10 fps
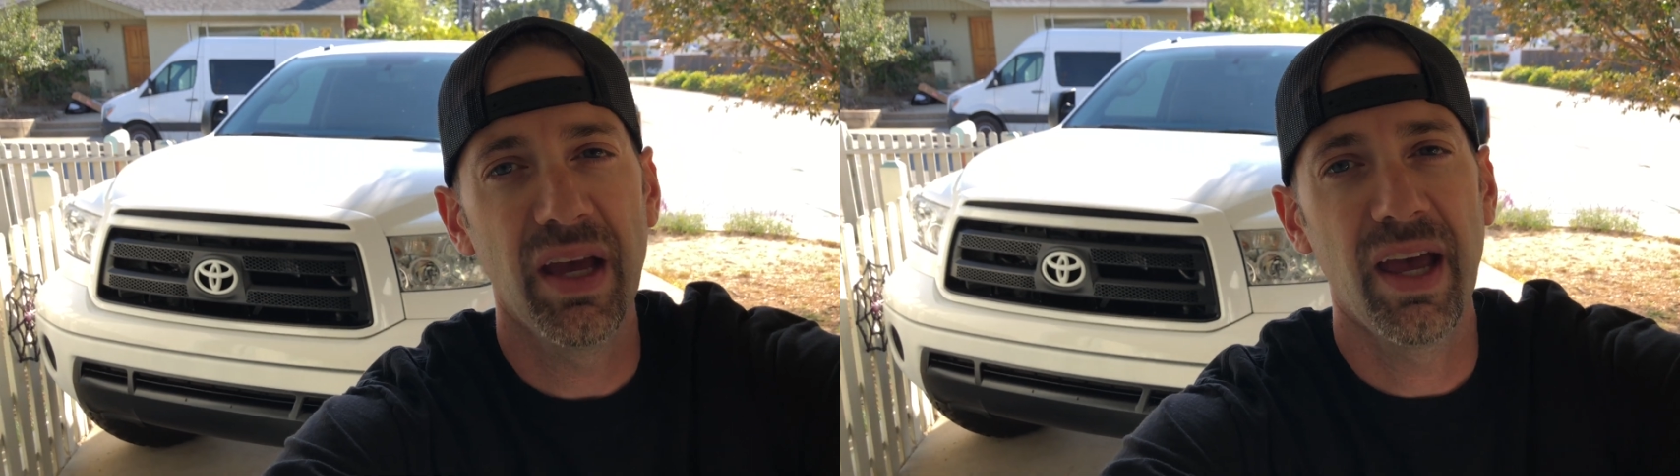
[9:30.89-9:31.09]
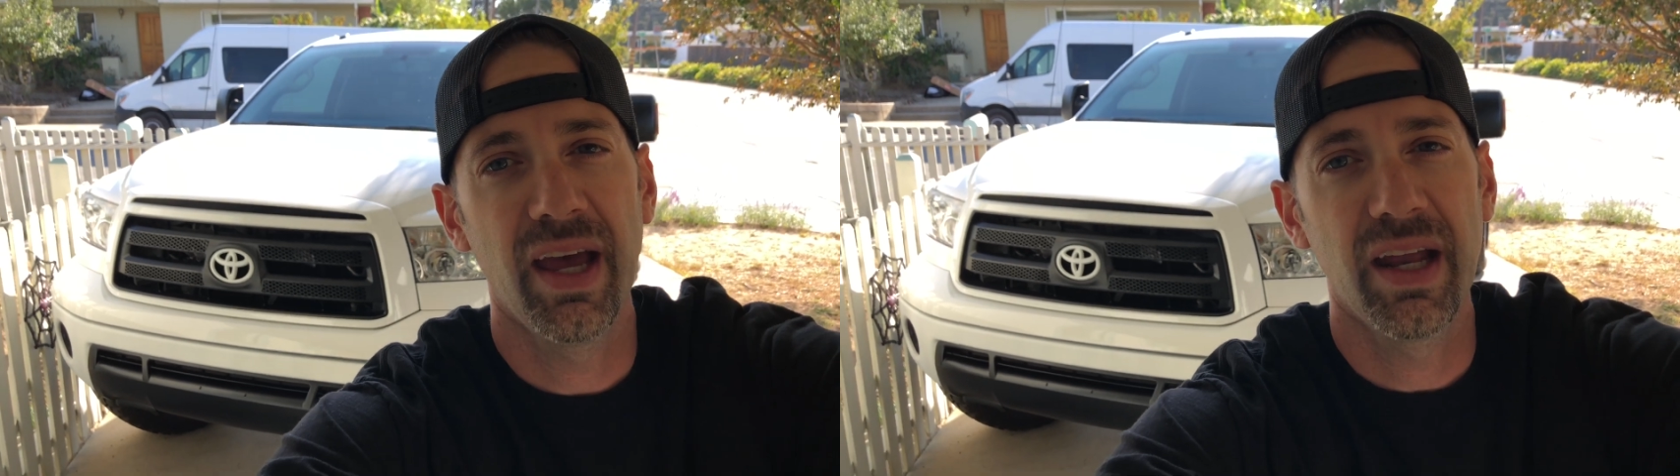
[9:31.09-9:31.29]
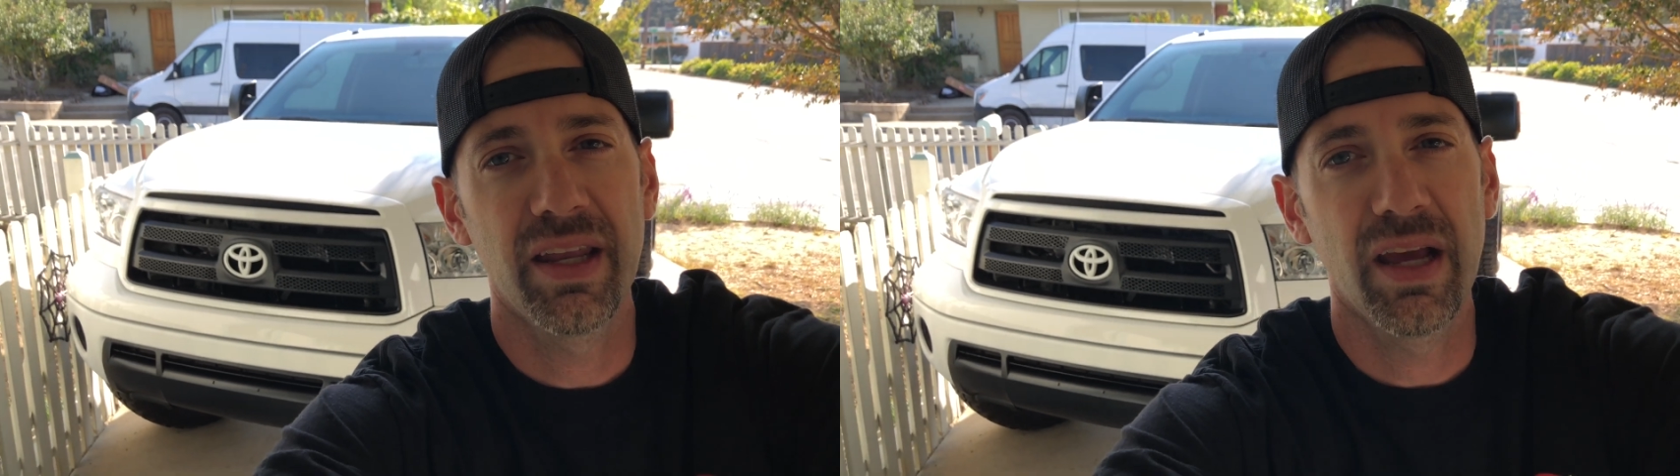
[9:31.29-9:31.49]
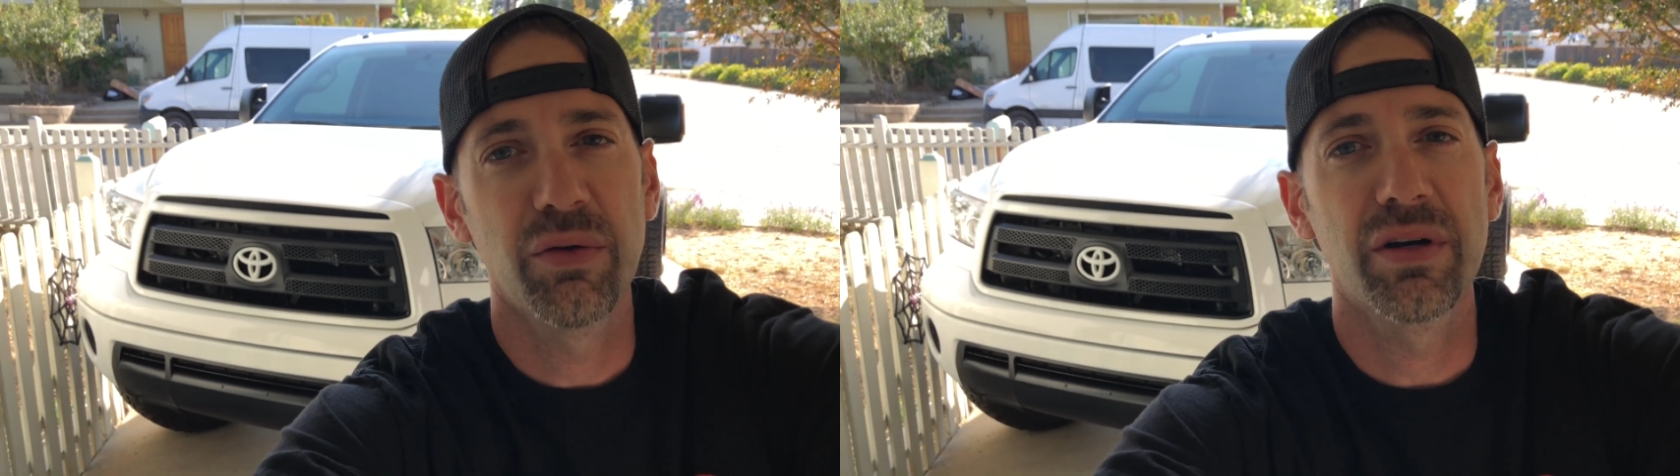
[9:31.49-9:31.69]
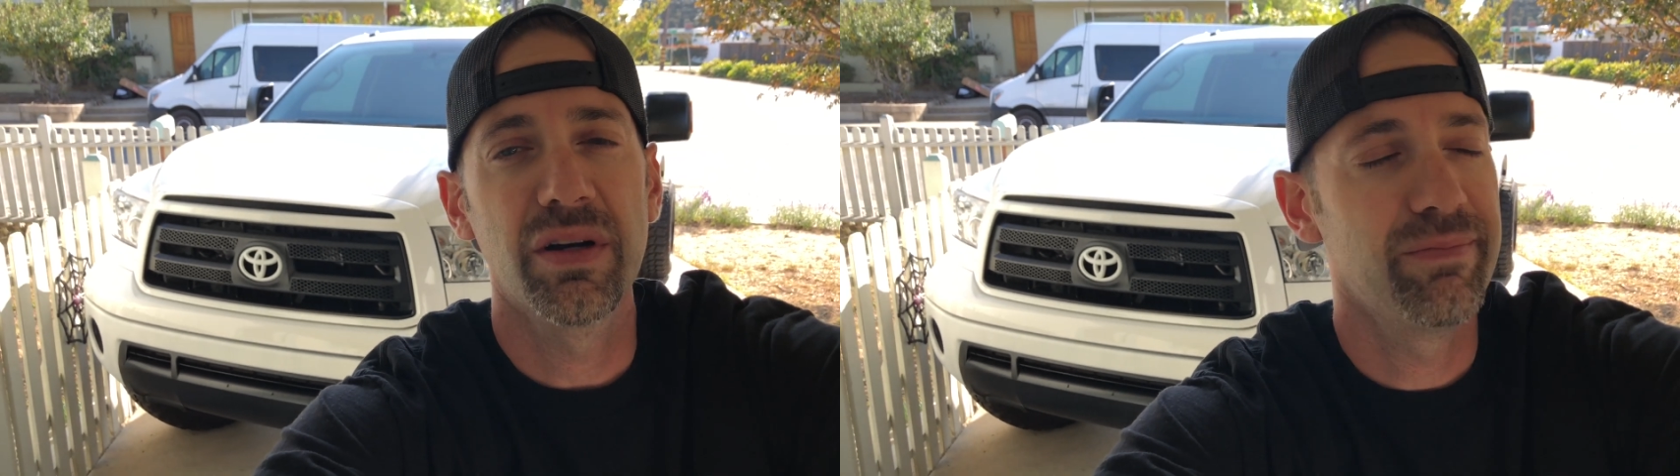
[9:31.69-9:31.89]
and they
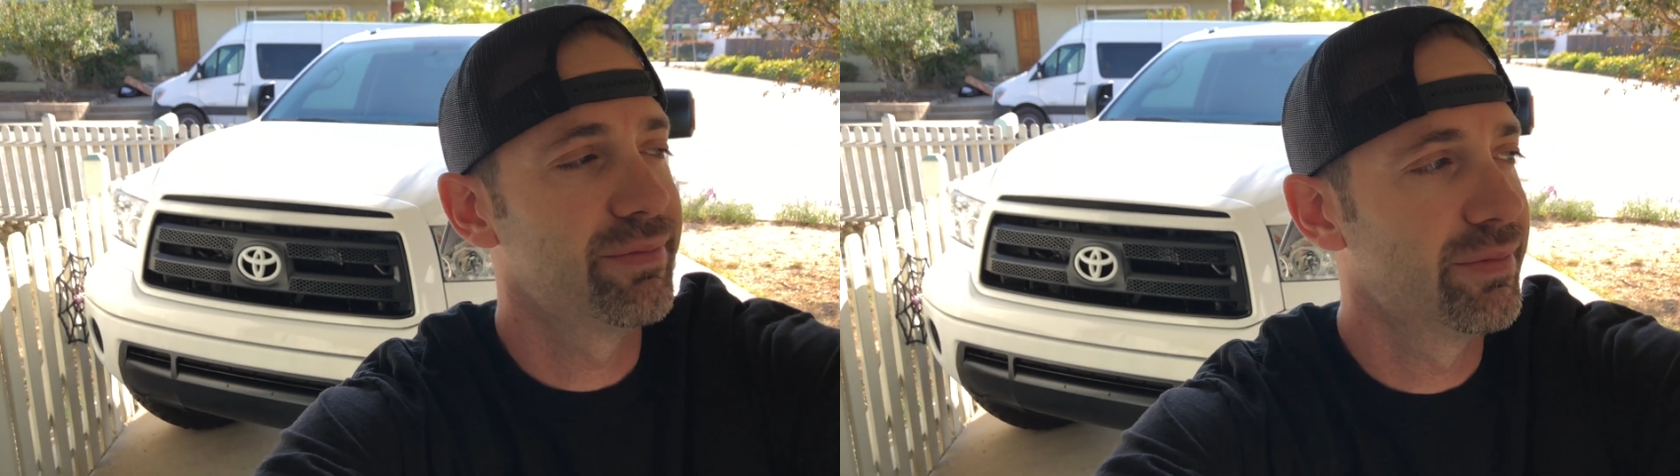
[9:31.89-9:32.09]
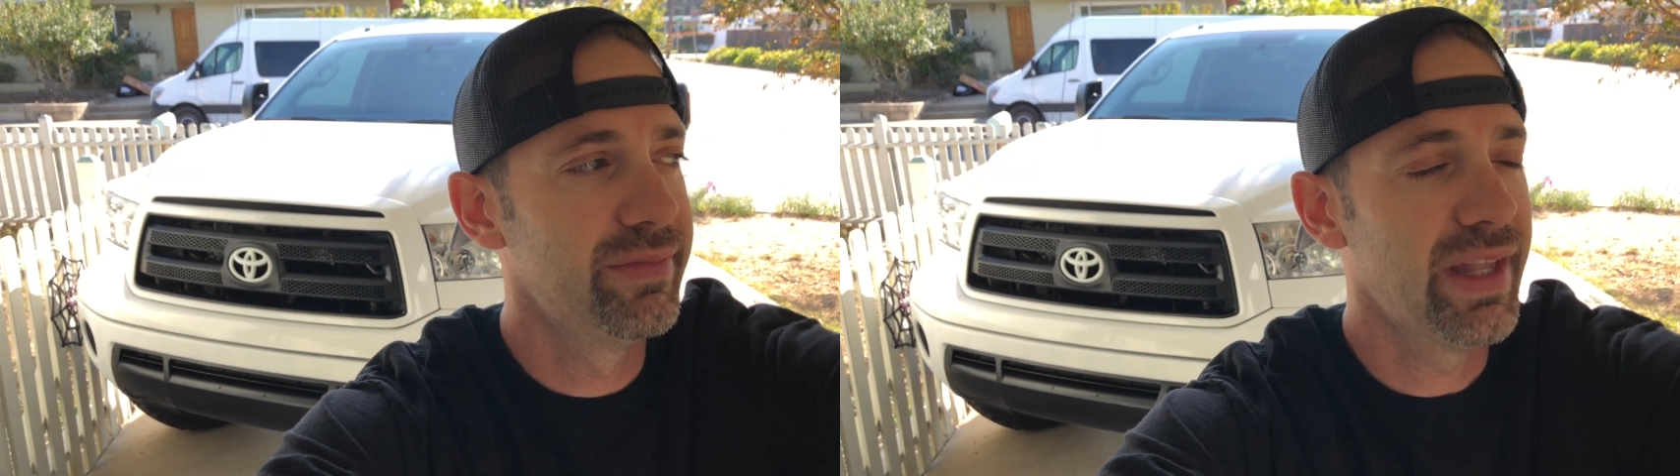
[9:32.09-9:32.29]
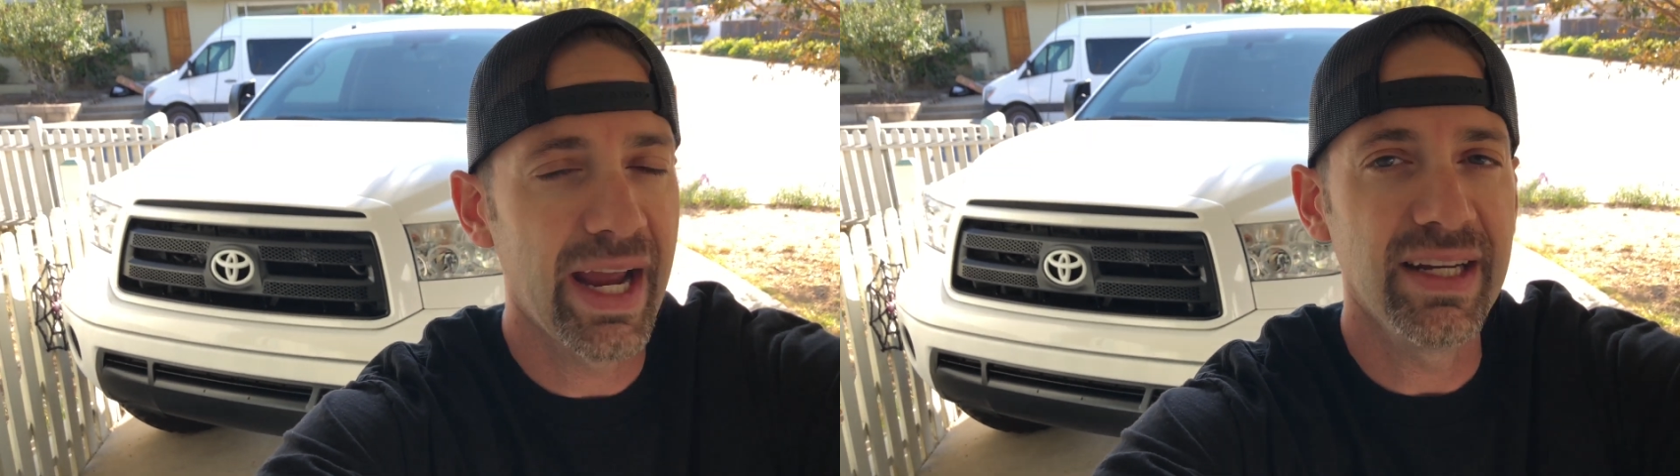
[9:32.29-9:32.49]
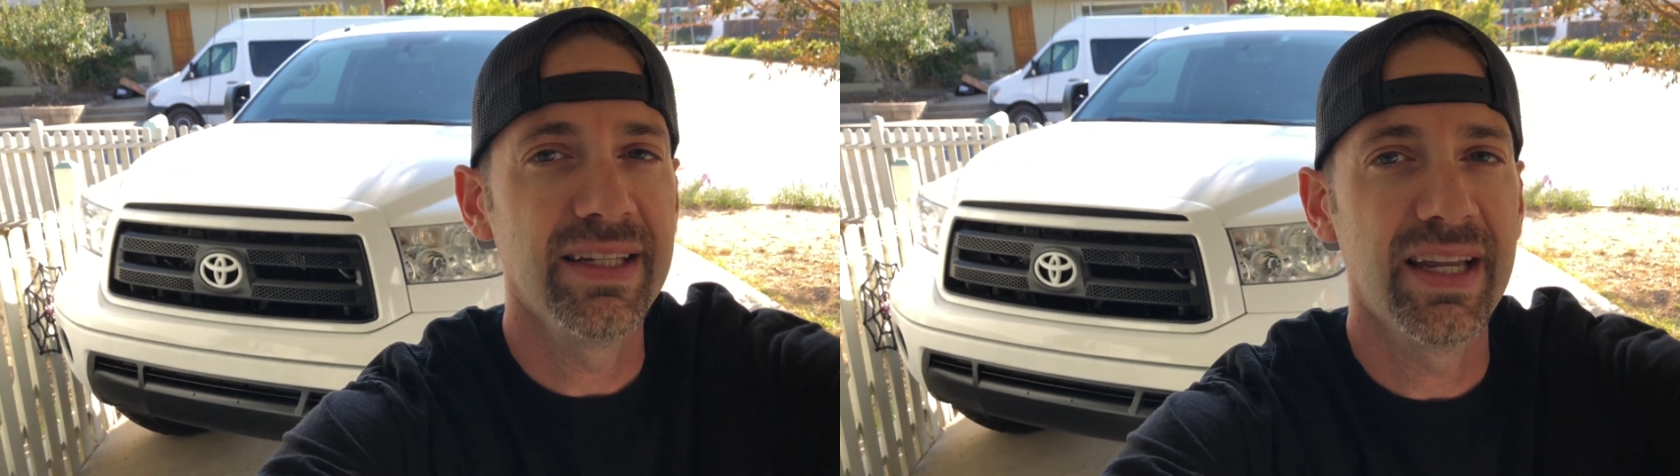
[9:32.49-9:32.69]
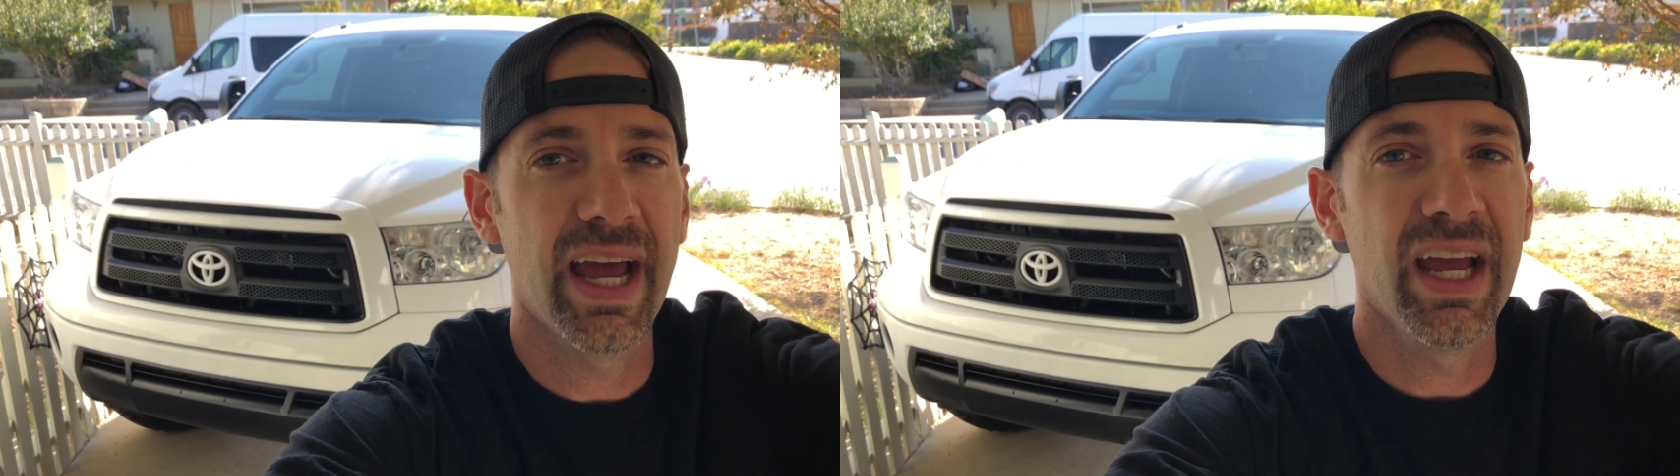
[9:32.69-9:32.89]
were night
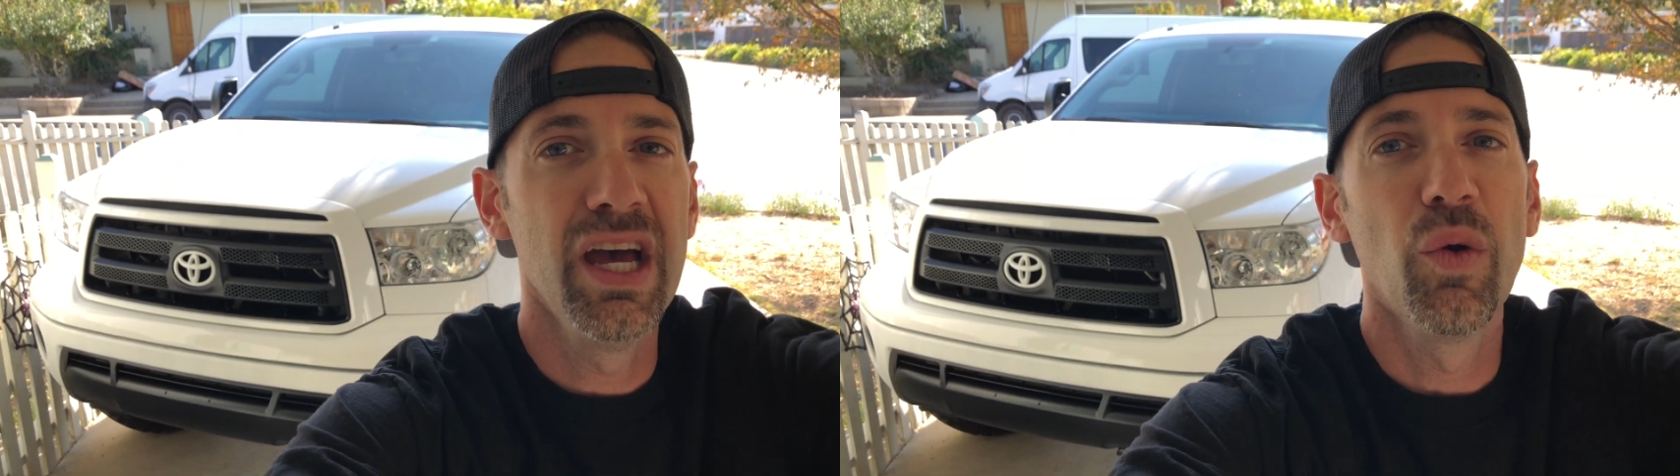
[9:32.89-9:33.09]
and day.